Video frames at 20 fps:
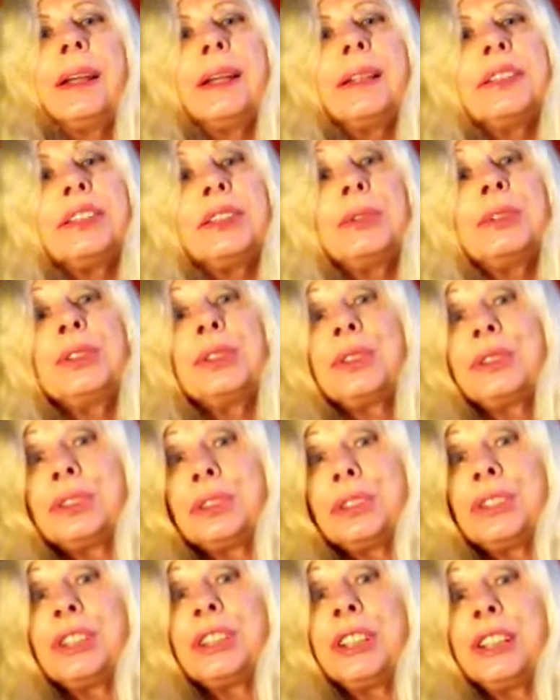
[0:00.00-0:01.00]
She was
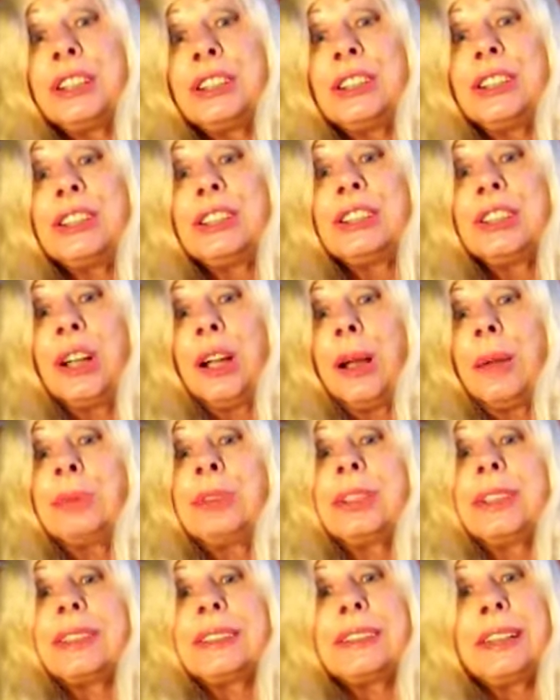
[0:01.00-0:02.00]
also changing
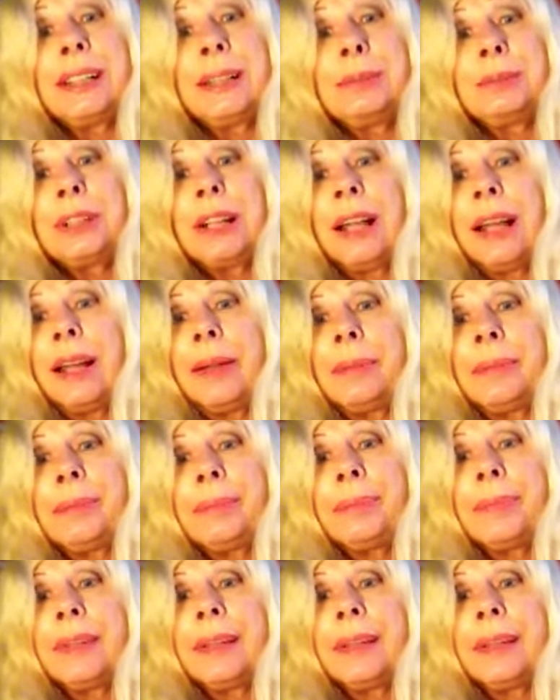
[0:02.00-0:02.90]
jobs at the same time,